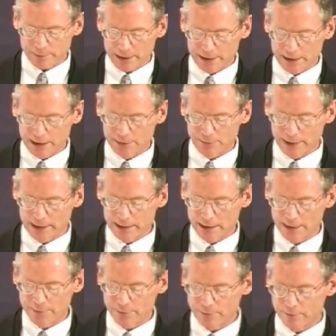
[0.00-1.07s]
spending and
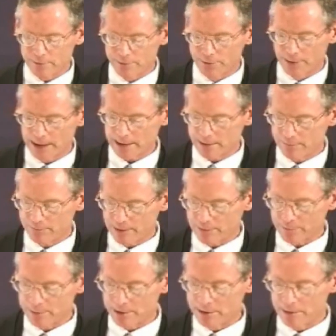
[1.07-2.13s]
regulation to direct
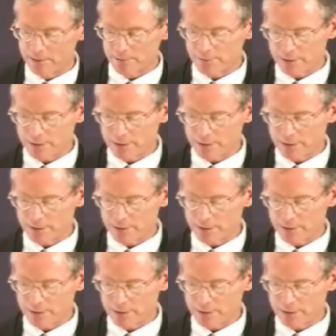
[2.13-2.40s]
investment into